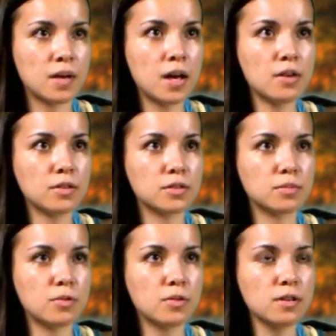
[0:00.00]
Oh, there's
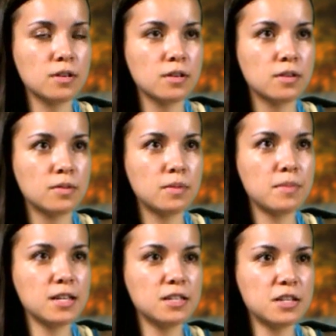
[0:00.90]
more? Mm -hmm. What am
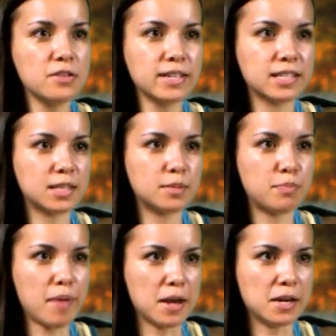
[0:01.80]
I doing
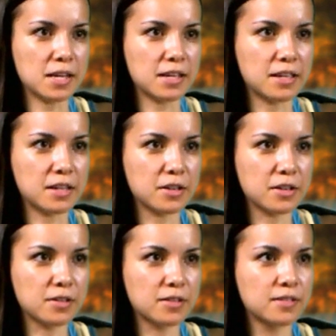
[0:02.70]
spending
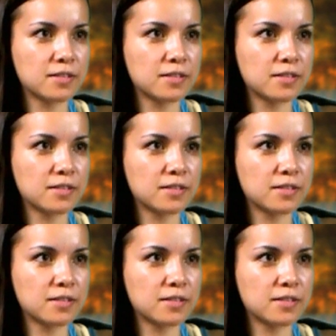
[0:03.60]
here?